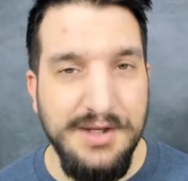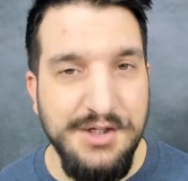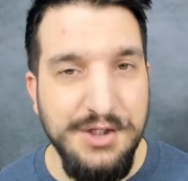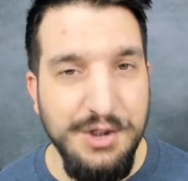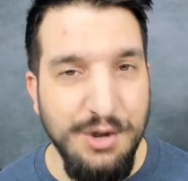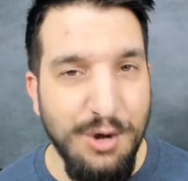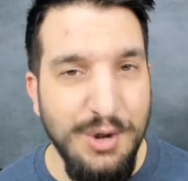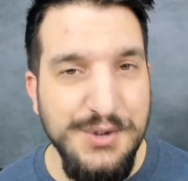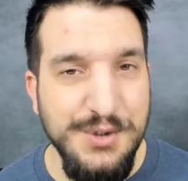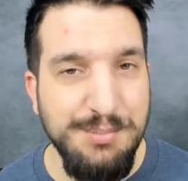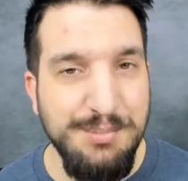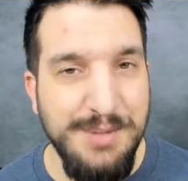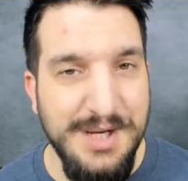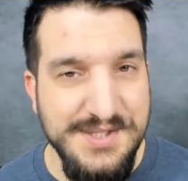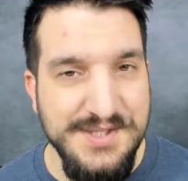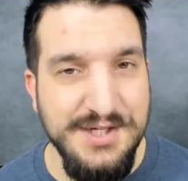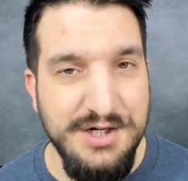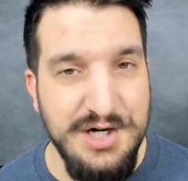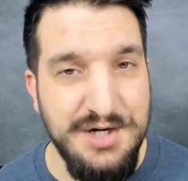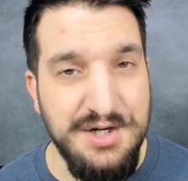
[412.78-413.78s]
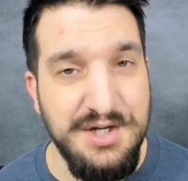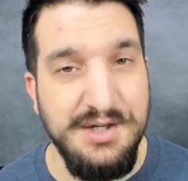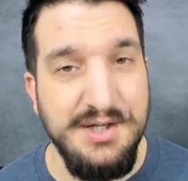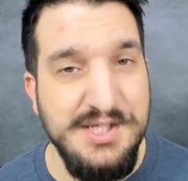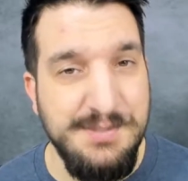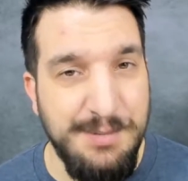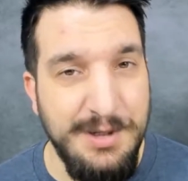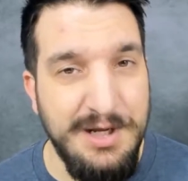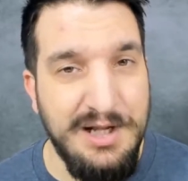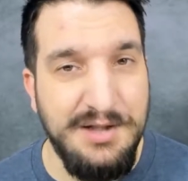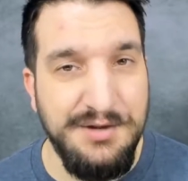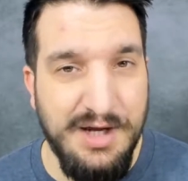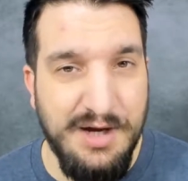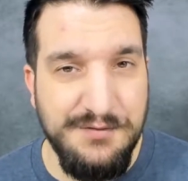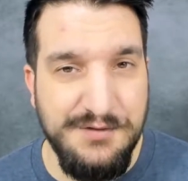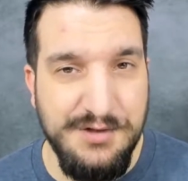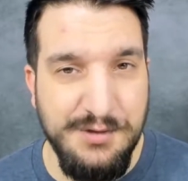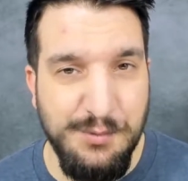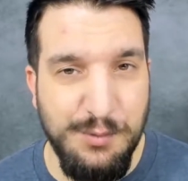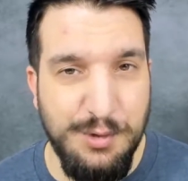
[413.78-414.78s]
That he also massacred and expelled
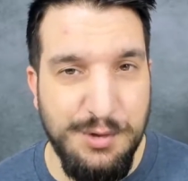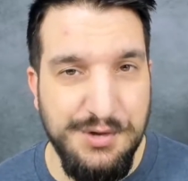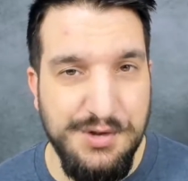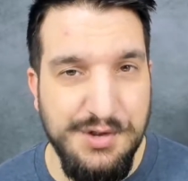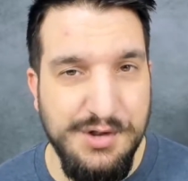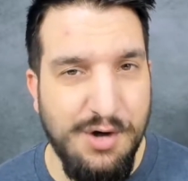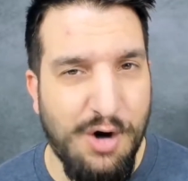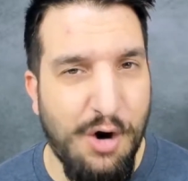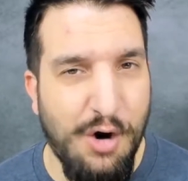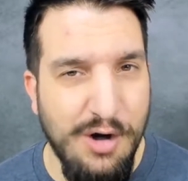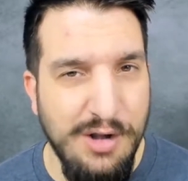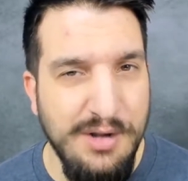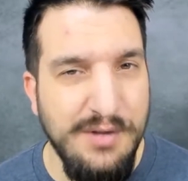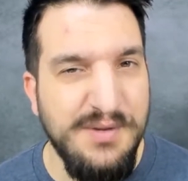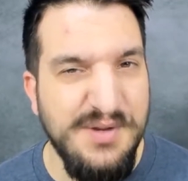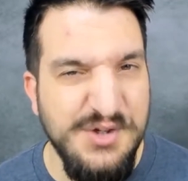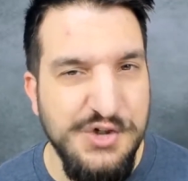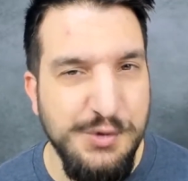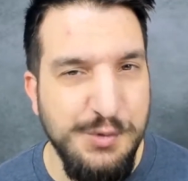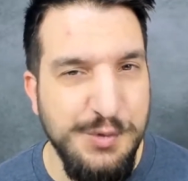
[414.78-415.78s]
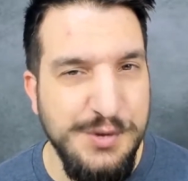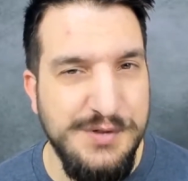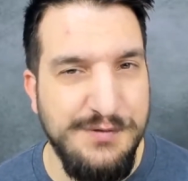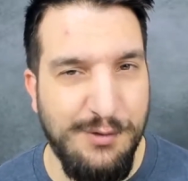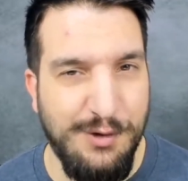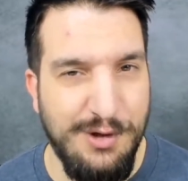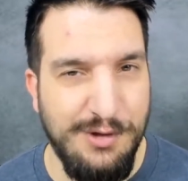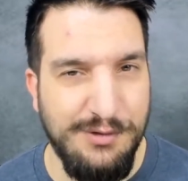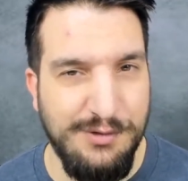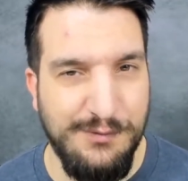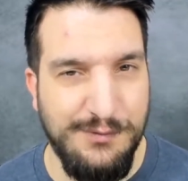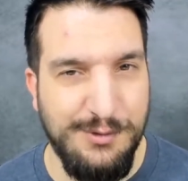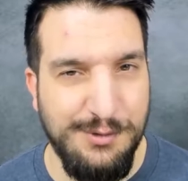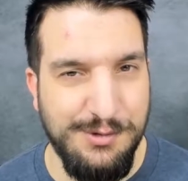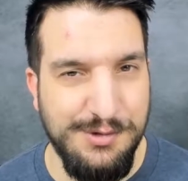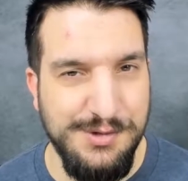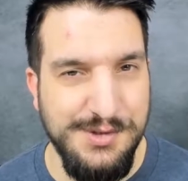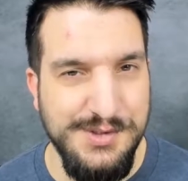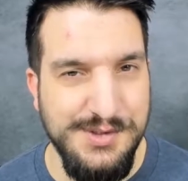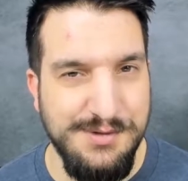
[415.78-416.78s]
afterward. All the Jews' fault, of
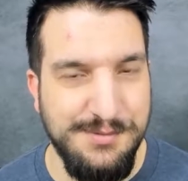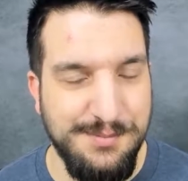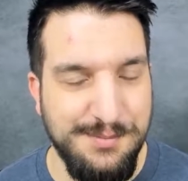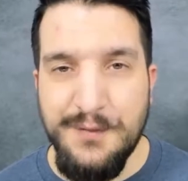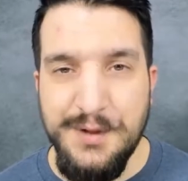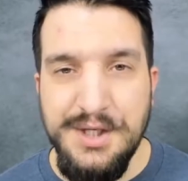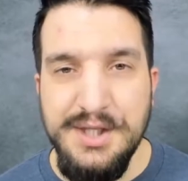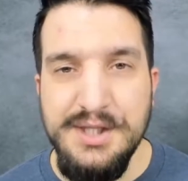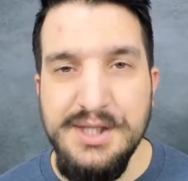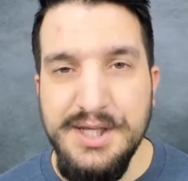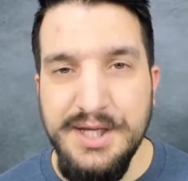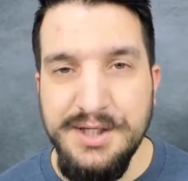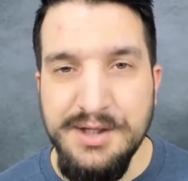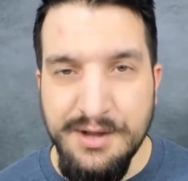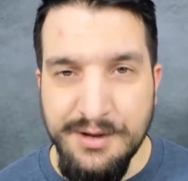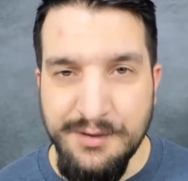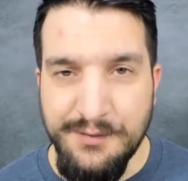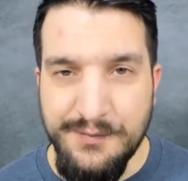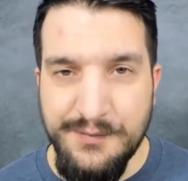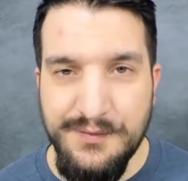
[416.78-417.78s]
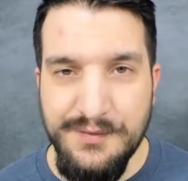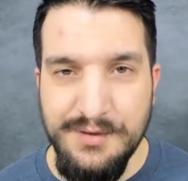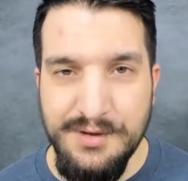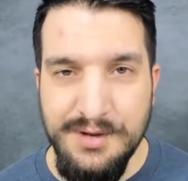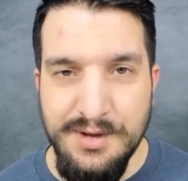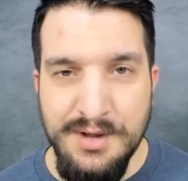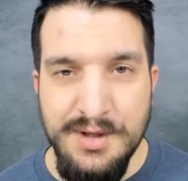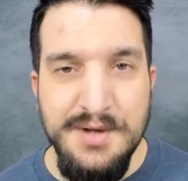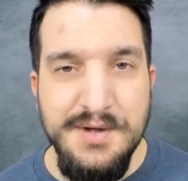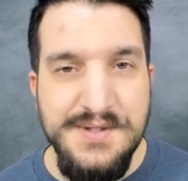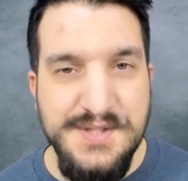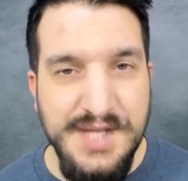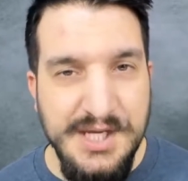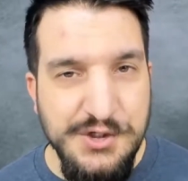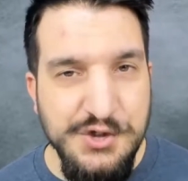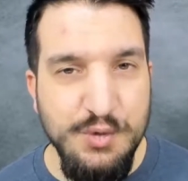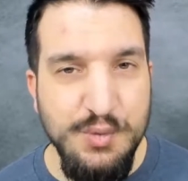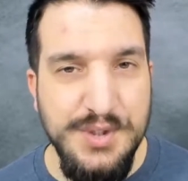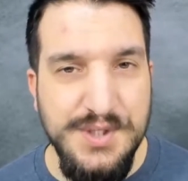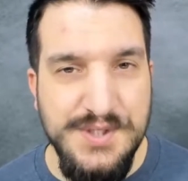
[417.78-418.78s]
course. Funnily enough,
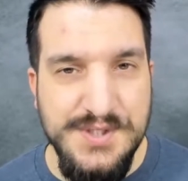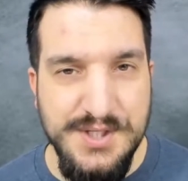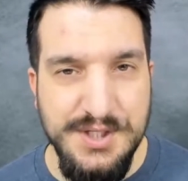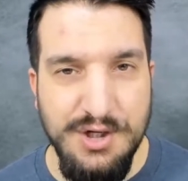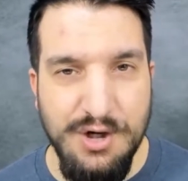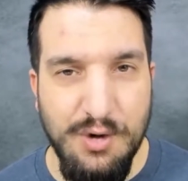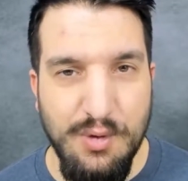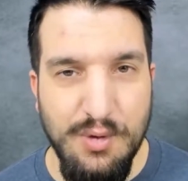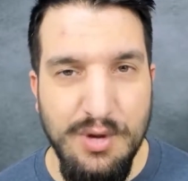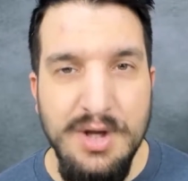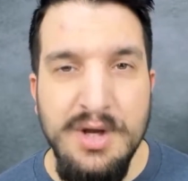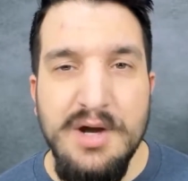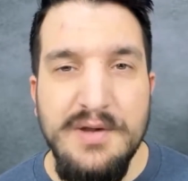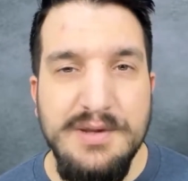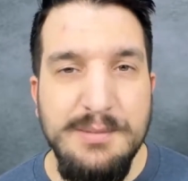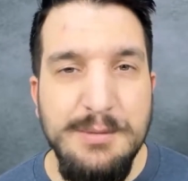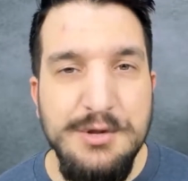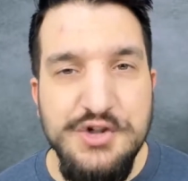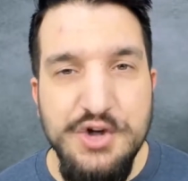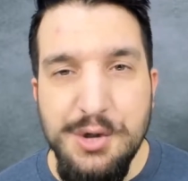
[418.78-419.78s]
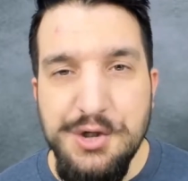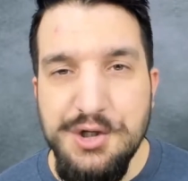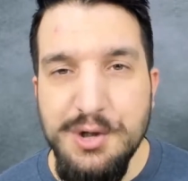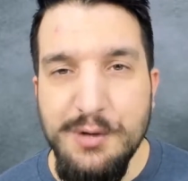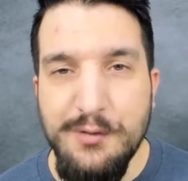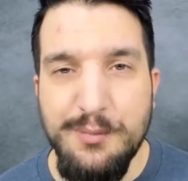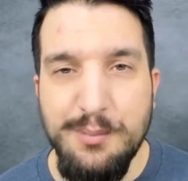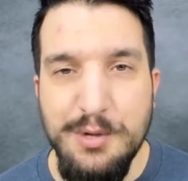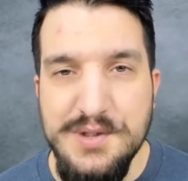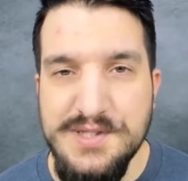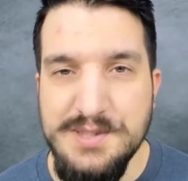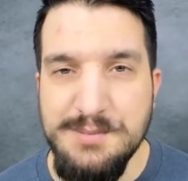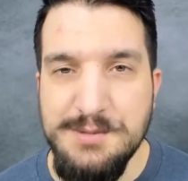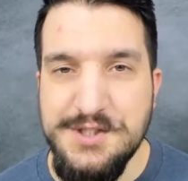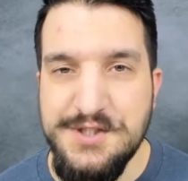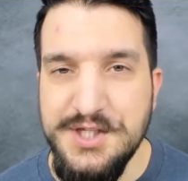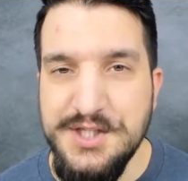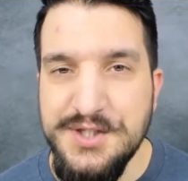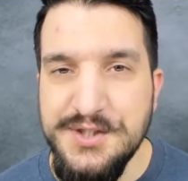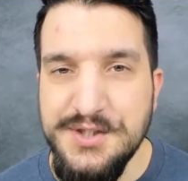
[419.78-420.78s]
centuries ago, the majority of
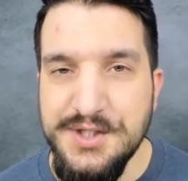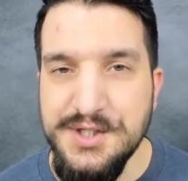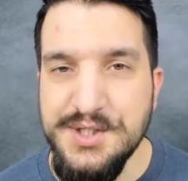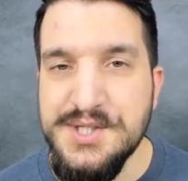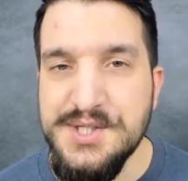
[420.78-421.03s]
Muslims didn't